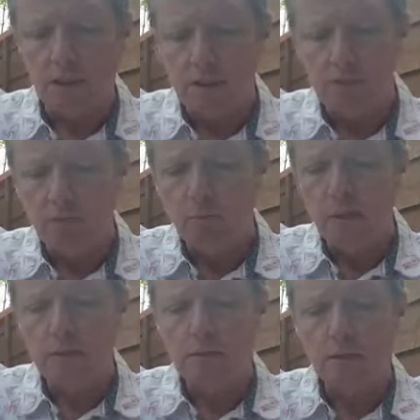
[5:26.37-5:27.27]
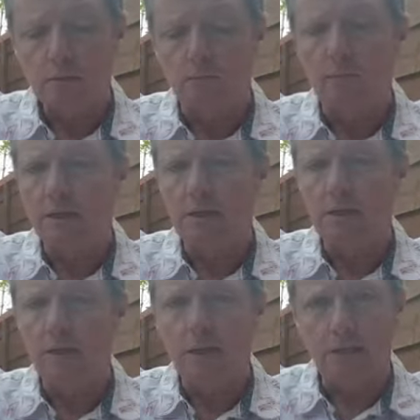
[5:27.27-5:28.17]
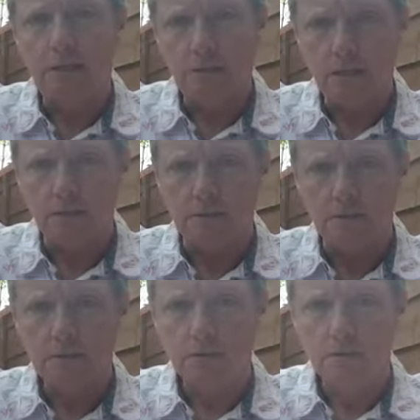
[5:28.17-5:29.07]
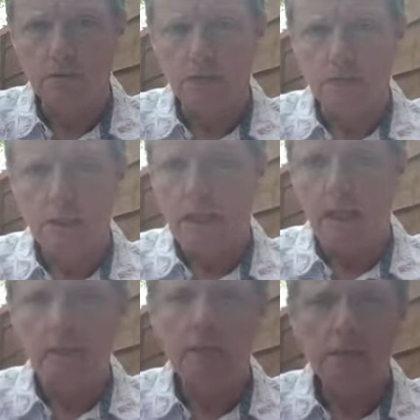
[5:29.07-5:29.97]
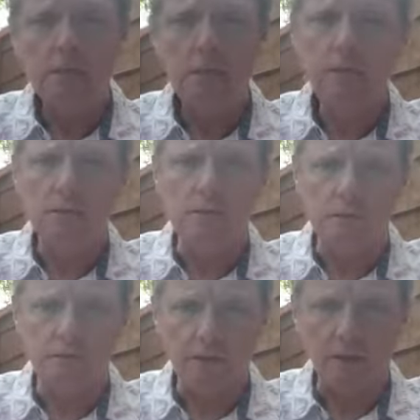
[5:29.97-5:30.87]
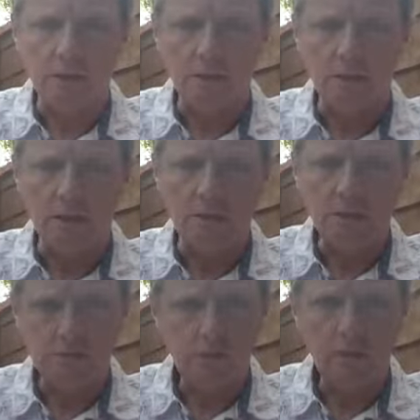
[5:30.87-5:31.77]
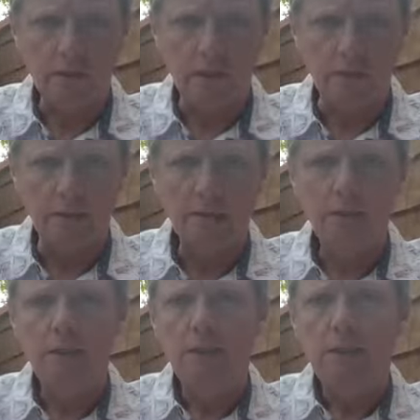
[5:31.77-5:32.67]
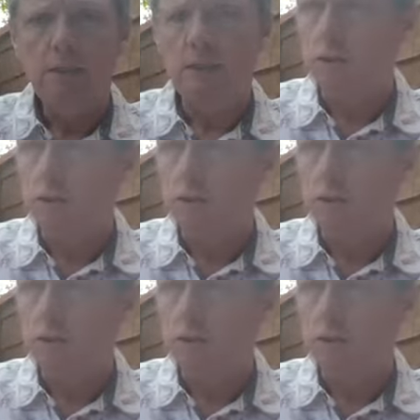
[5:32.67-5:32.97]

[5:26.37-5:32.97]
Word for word: even when it doesn't make any sense. And that is the essence of faith, isn't it? Just right there. To